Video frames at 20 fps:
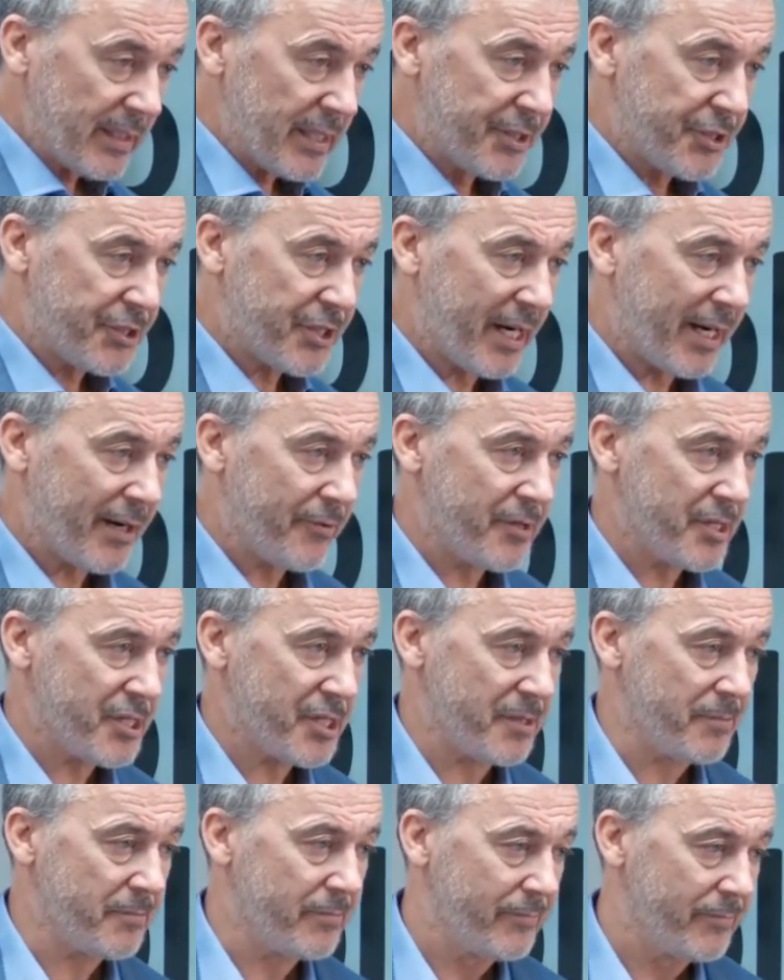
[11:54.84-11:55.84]
And
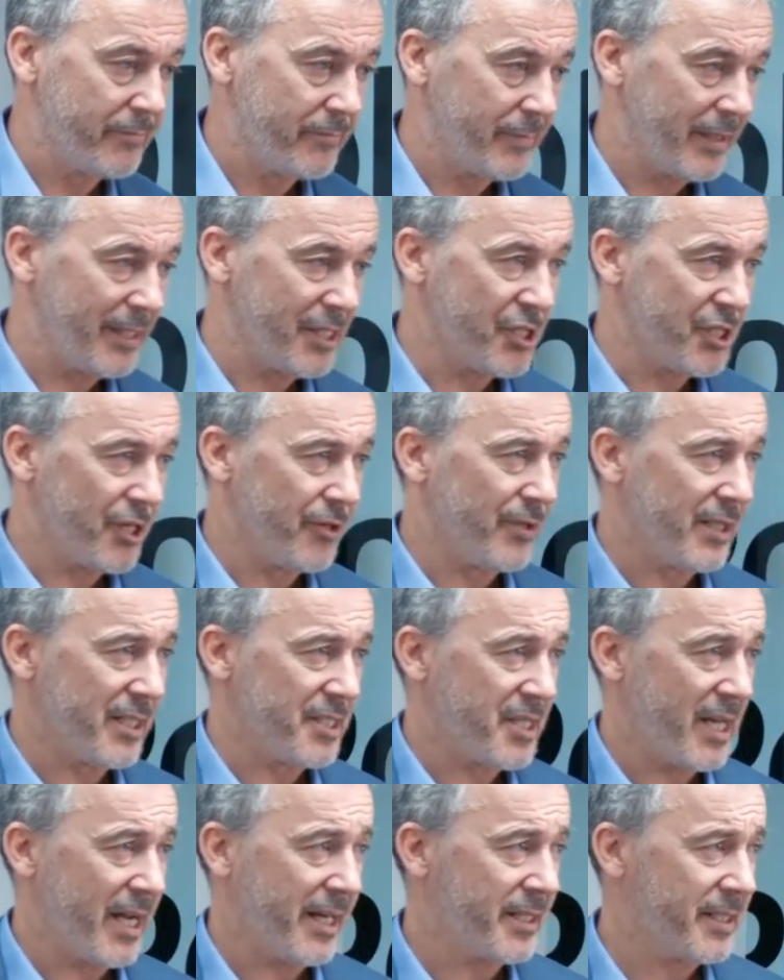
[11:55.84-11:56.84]
terrorism is guerrilla
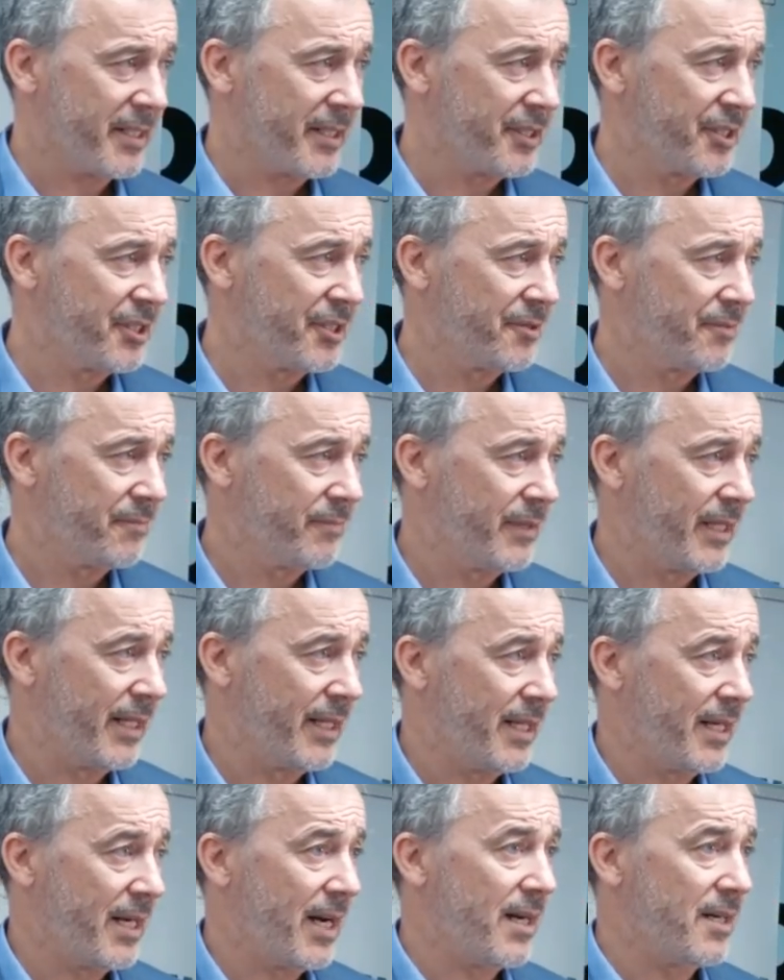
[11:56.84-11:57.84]
tactics.
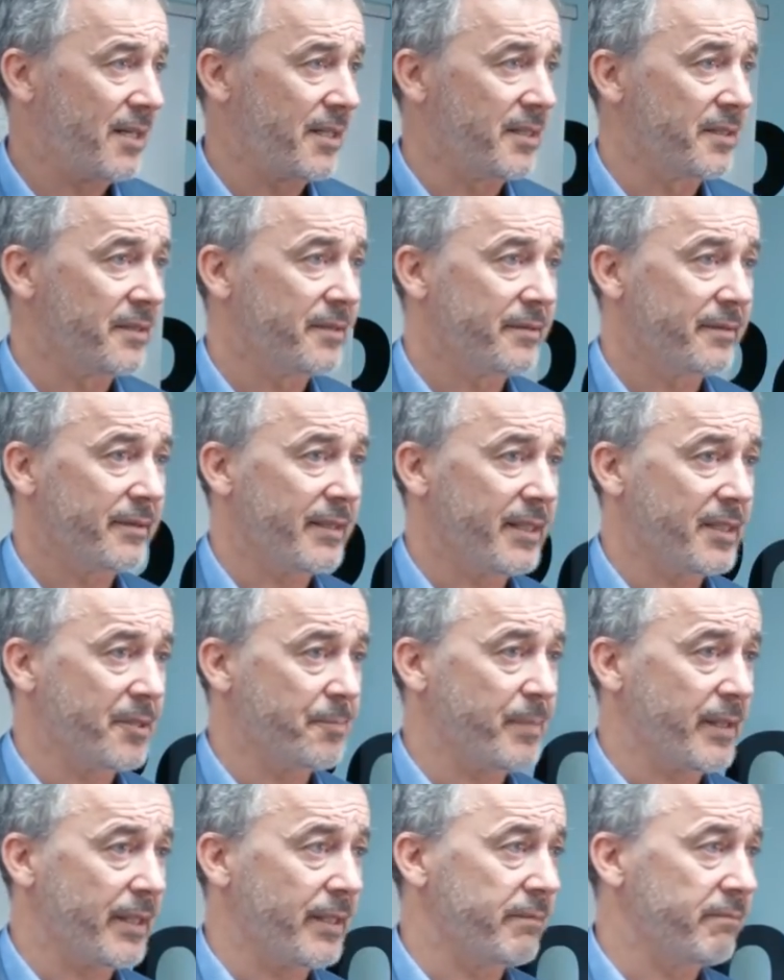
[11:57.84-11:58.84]
And in Ireland,
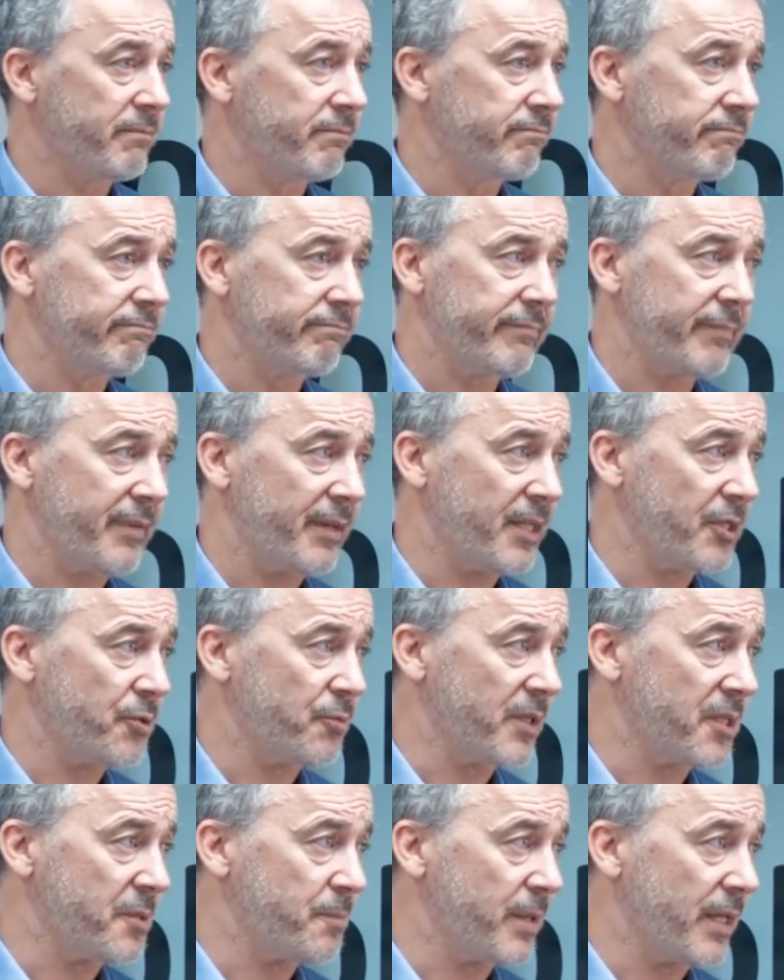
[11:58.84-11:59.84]
that's
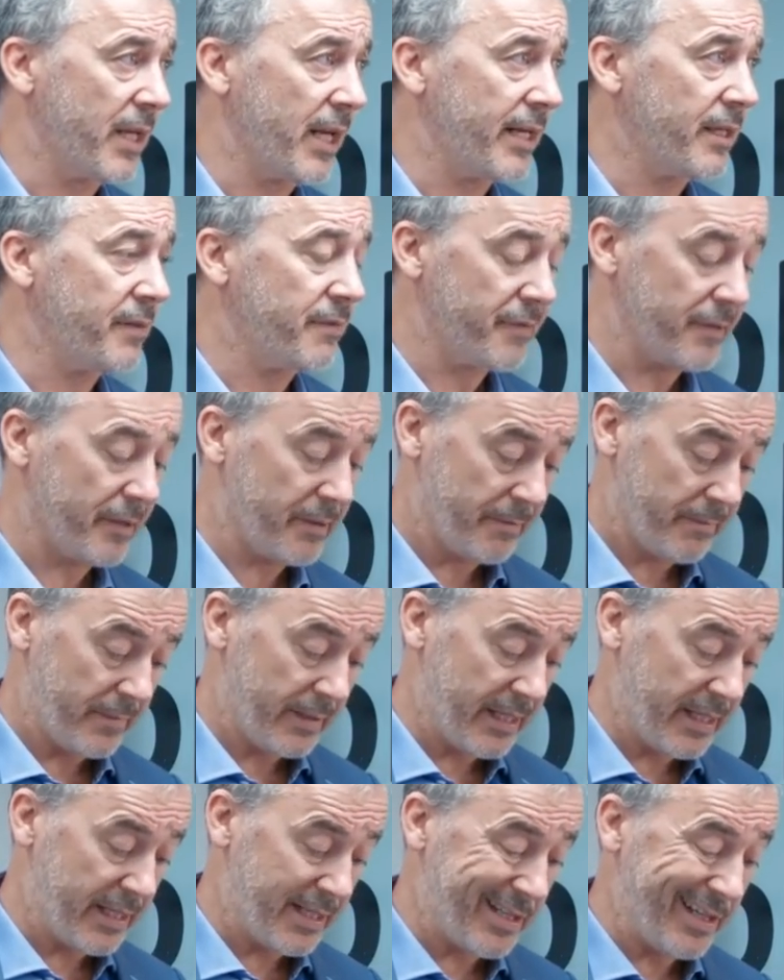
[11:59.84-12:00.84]
what it's been like from
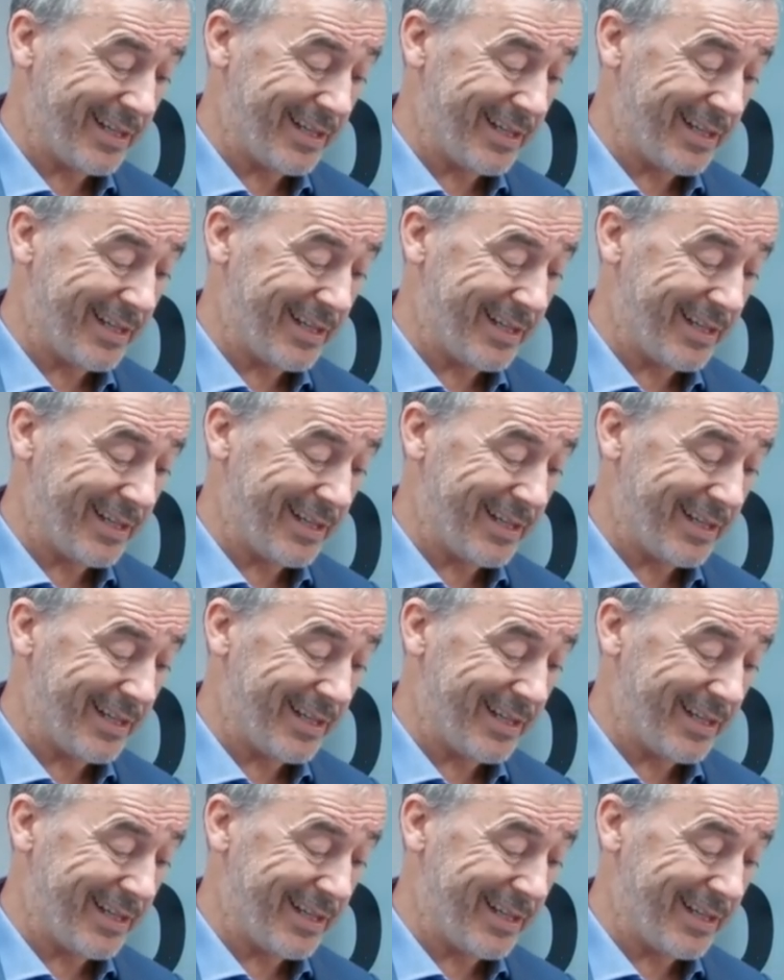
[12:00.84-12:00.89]
the